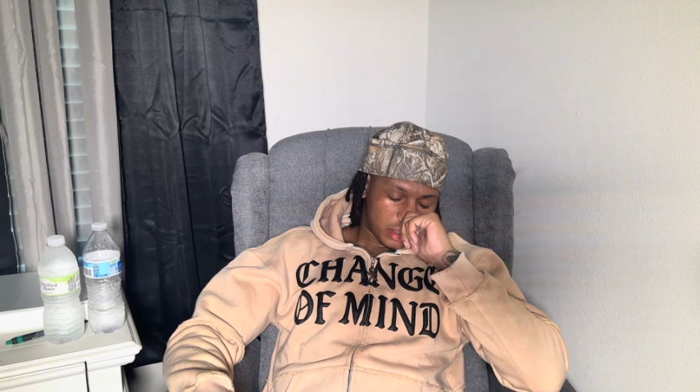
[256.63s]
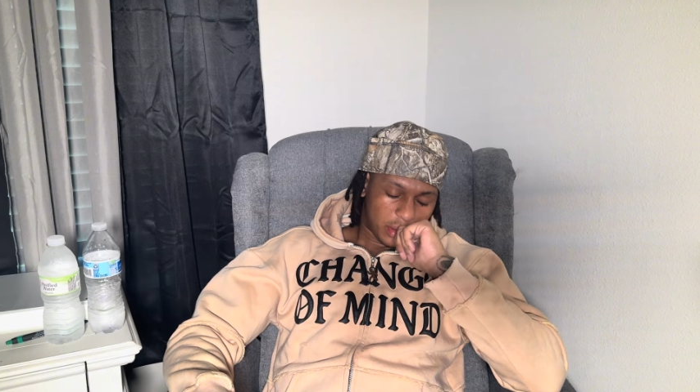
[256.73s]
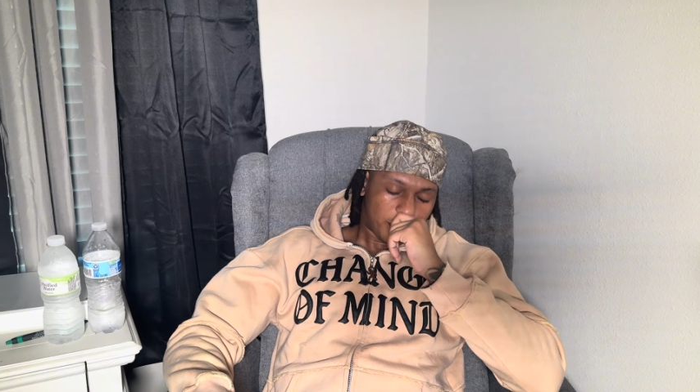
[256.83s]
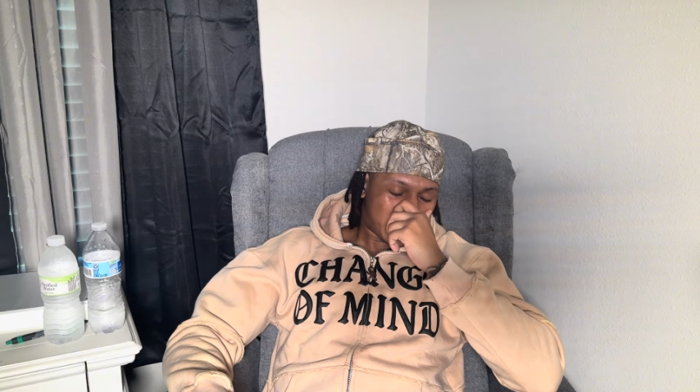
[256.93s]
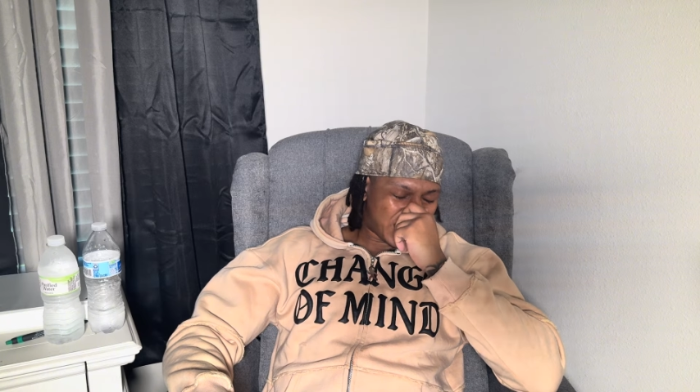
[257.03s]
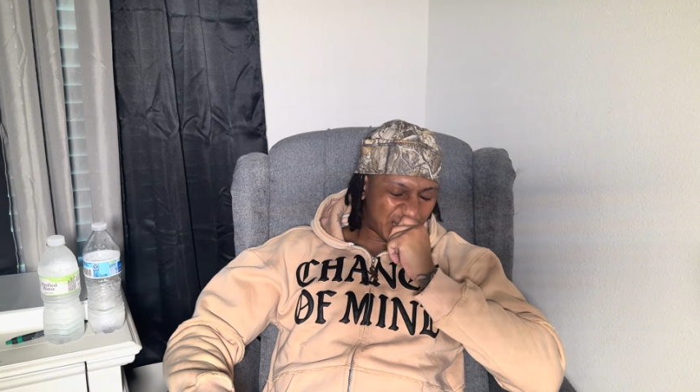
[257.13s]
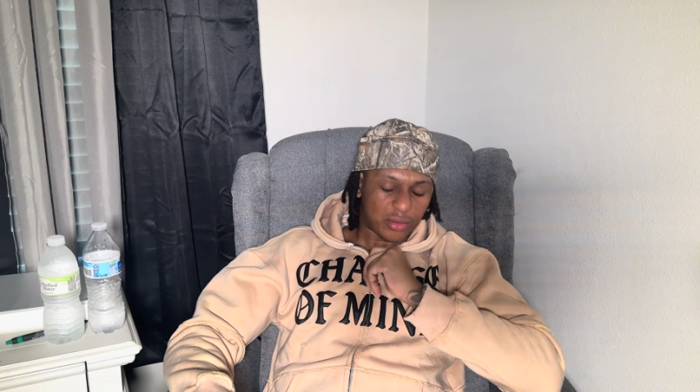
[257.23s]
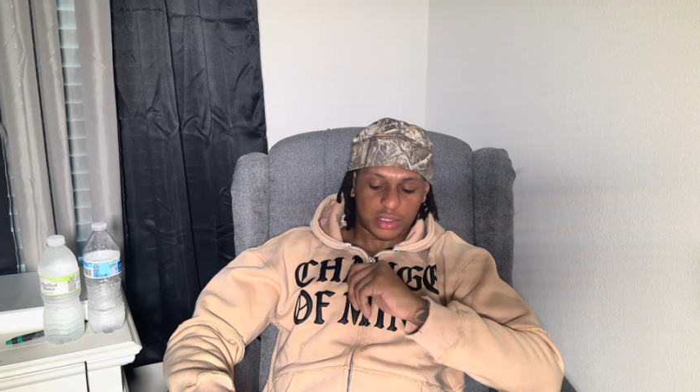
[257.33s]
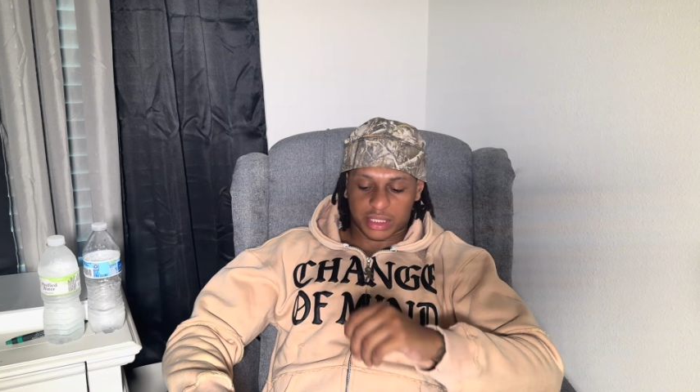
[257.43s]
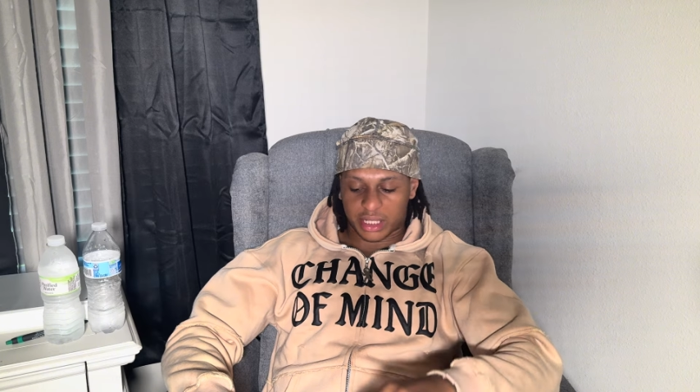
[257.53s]
But like I
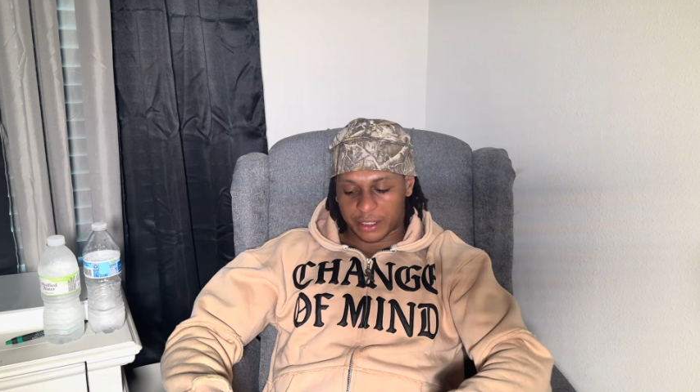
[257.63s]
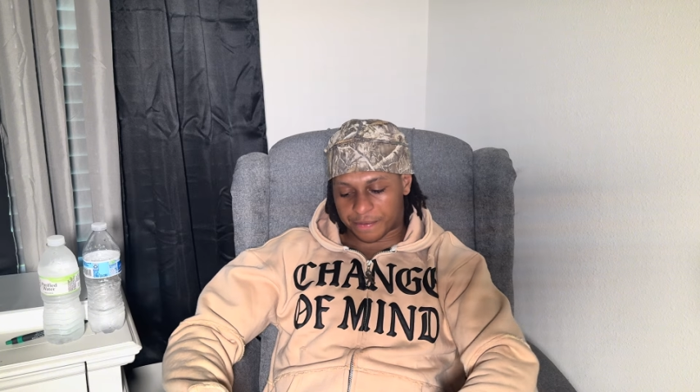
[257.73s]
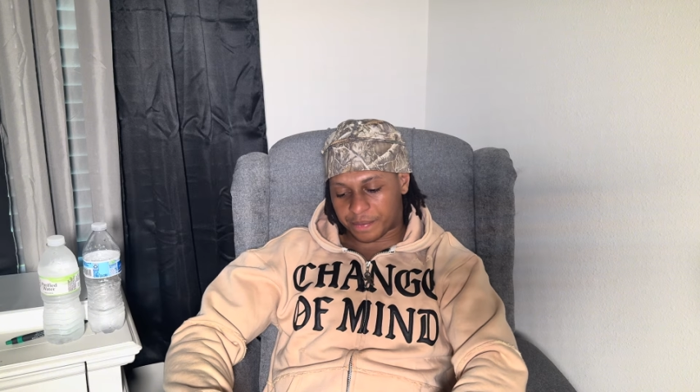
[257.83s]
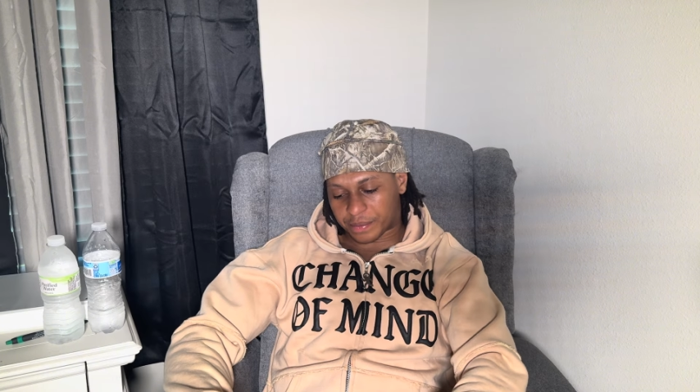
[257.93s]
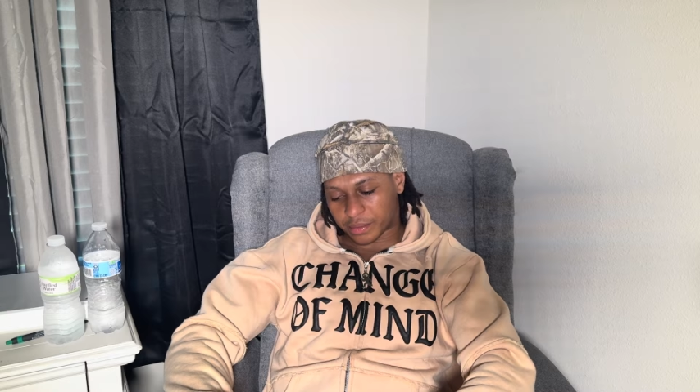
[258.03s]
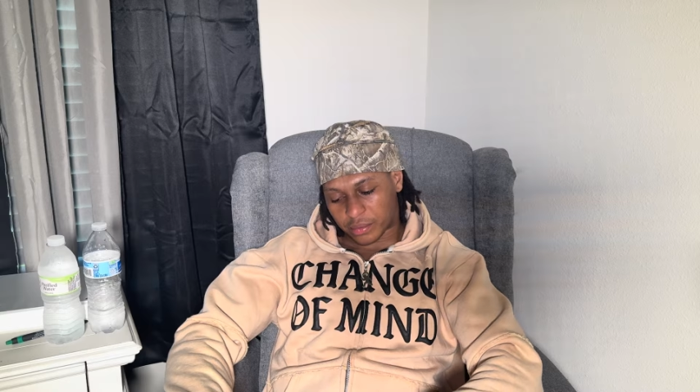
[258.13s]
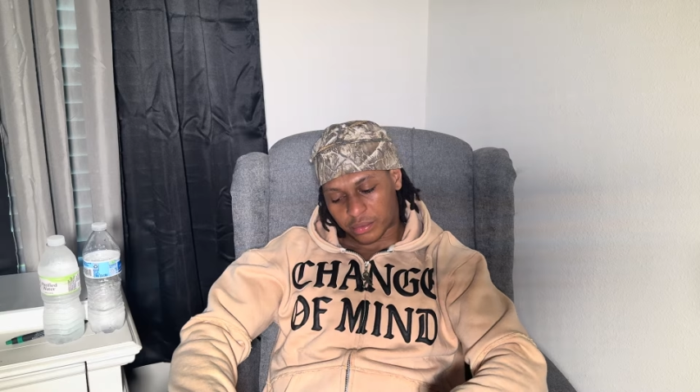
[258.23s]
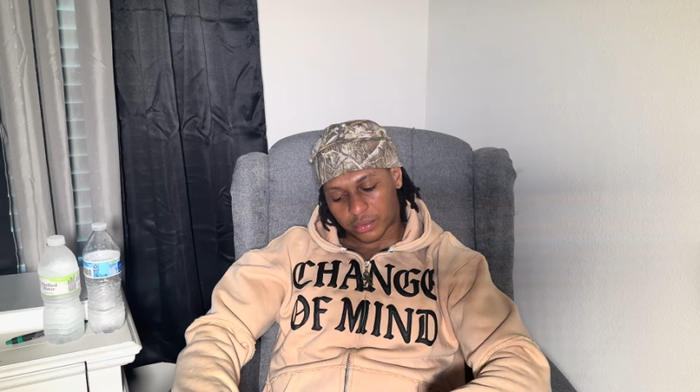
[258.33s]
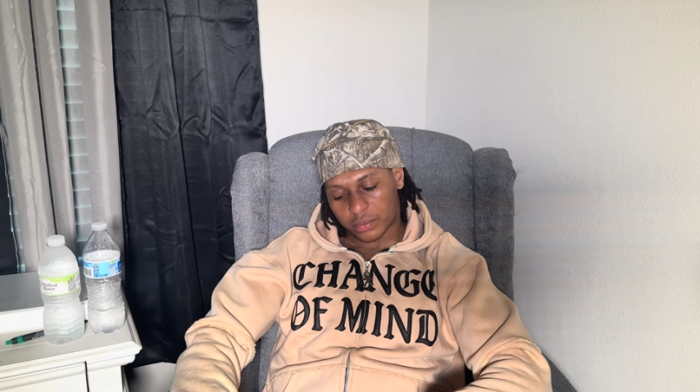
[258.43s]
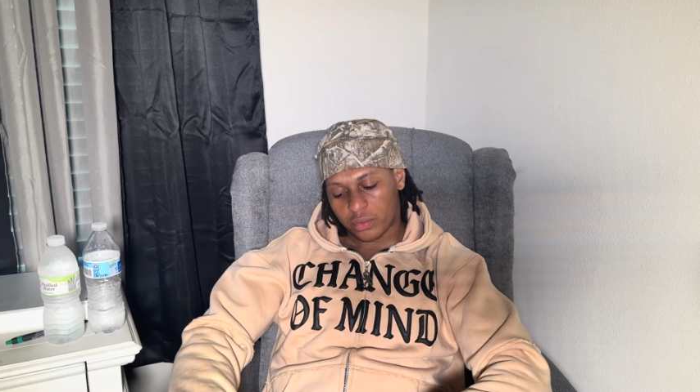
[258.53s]
was saying,
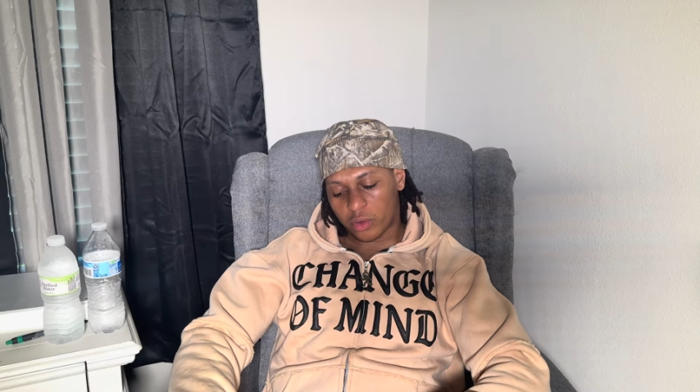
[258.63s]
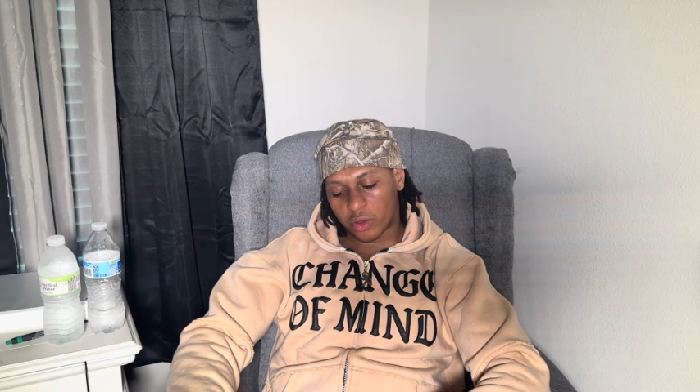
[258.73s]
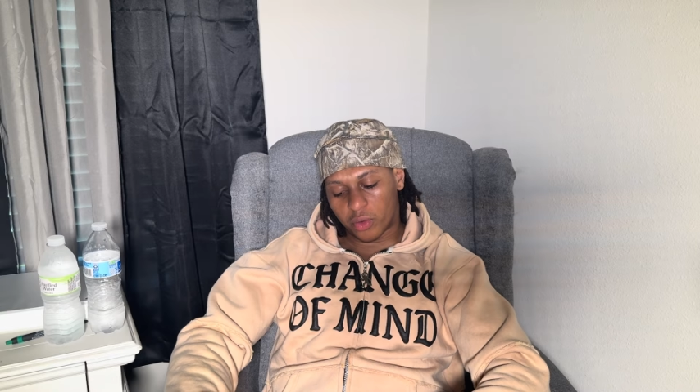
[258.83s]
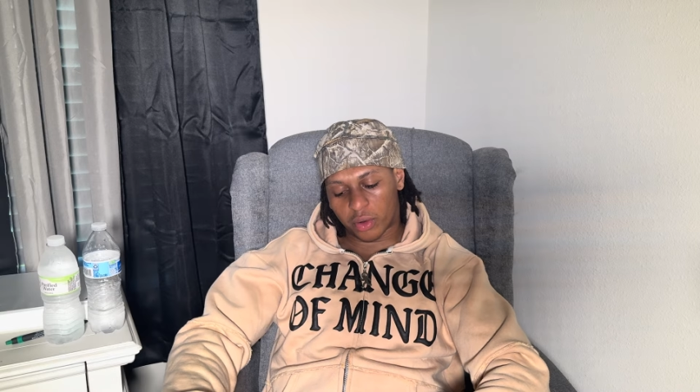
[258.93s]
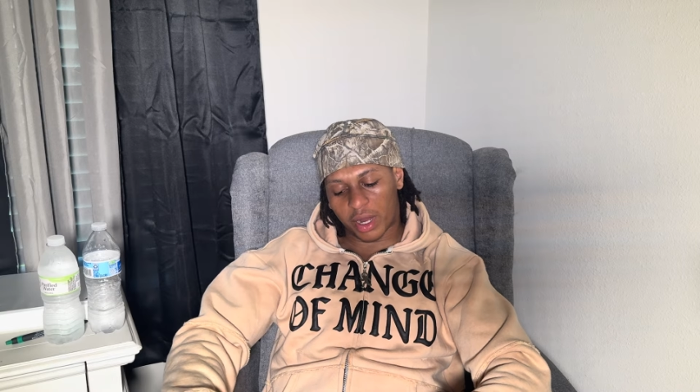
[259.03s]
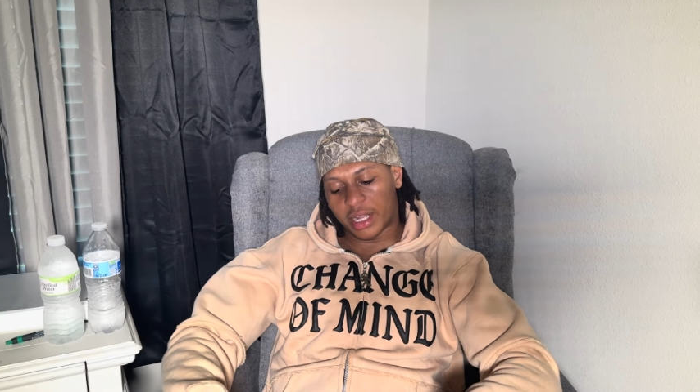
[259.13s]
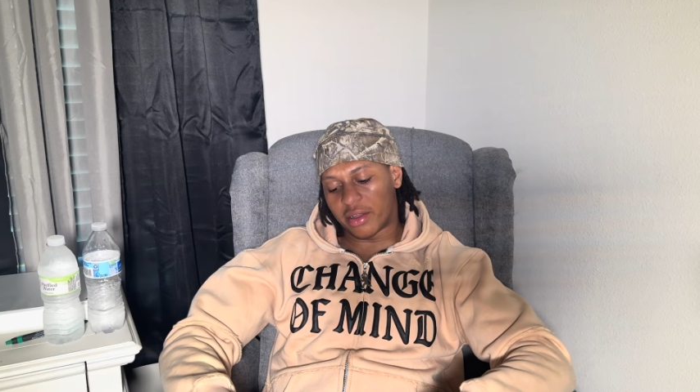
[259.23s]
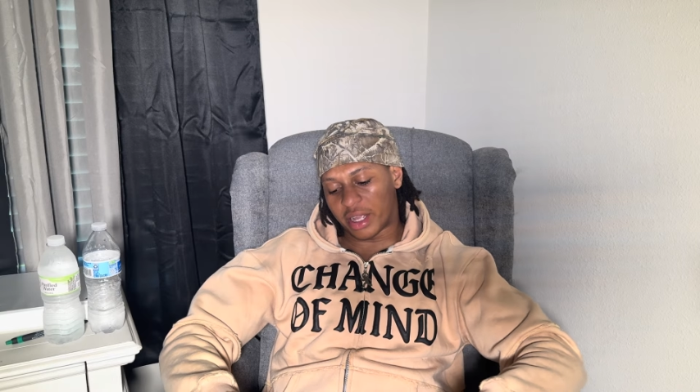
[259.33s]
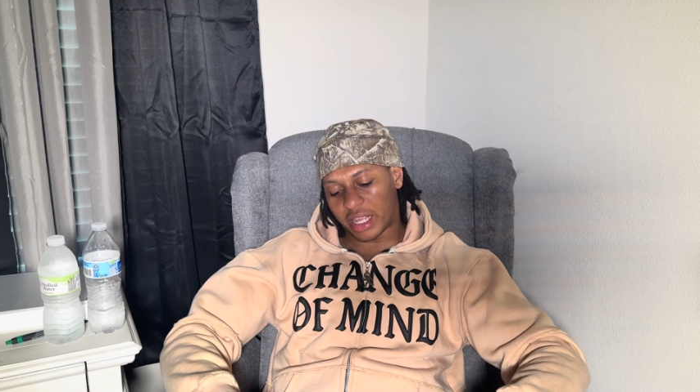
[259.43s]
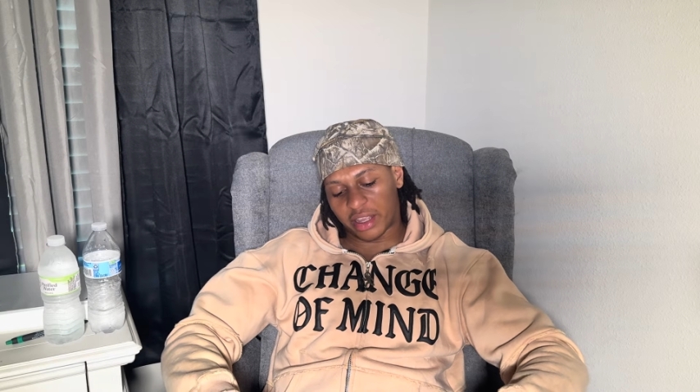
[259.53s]
you want to write
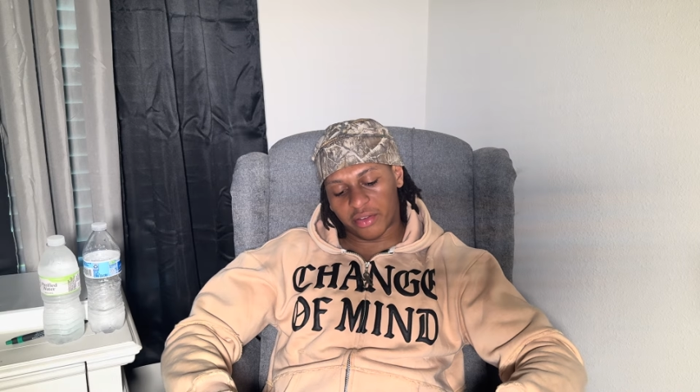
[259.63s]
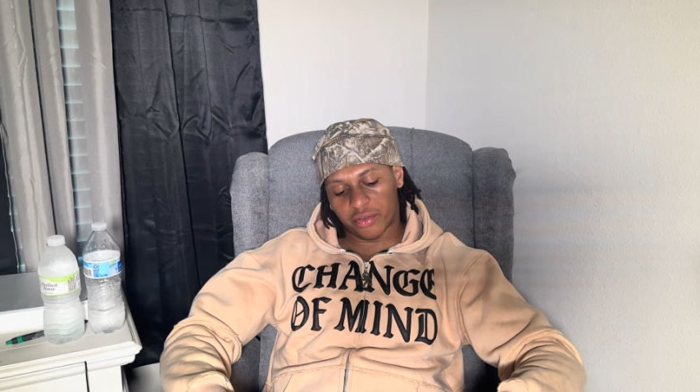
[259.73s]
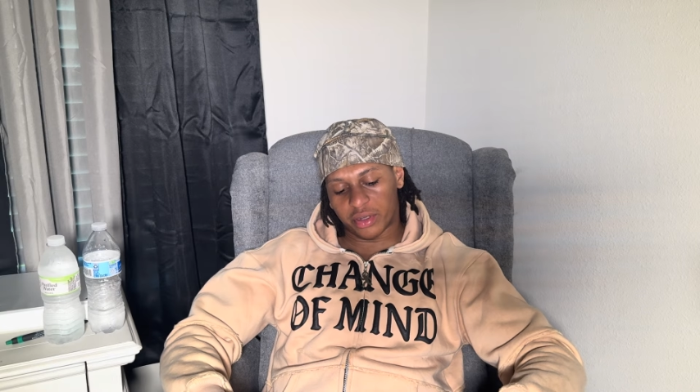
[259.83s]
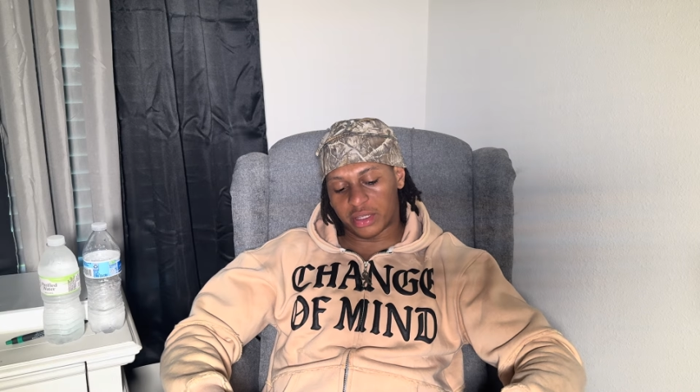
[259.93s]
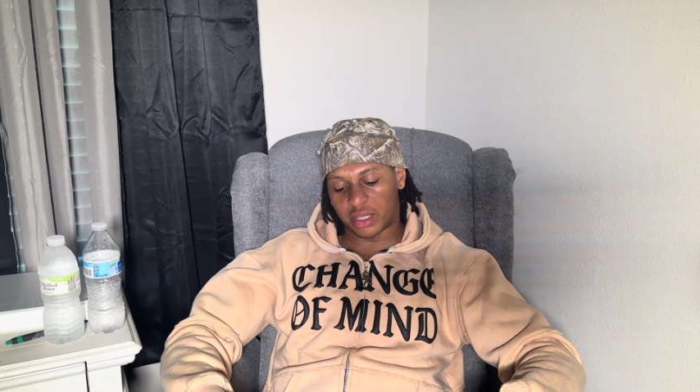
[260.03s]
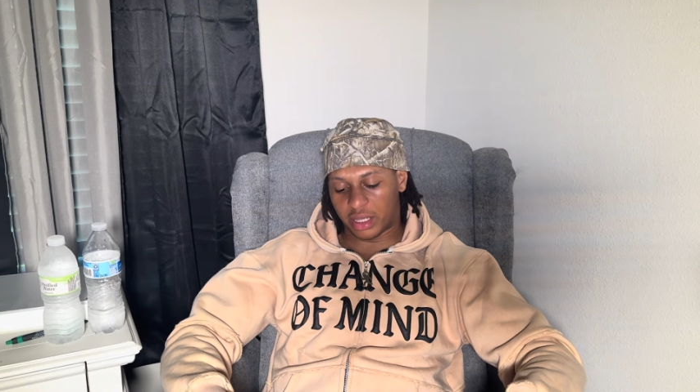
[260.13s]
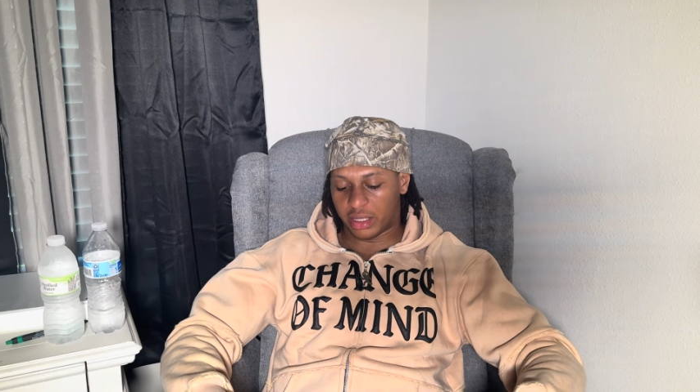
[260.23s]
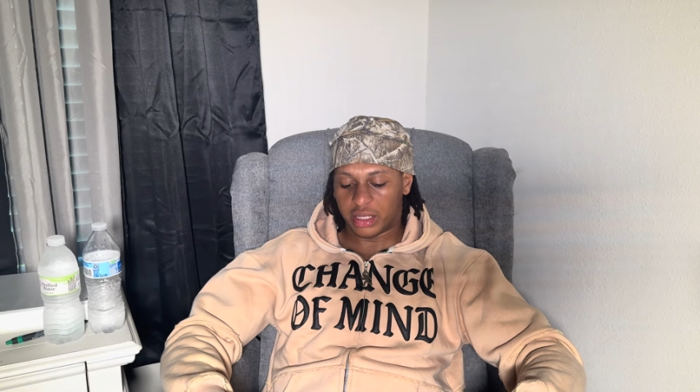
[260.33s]
down everything.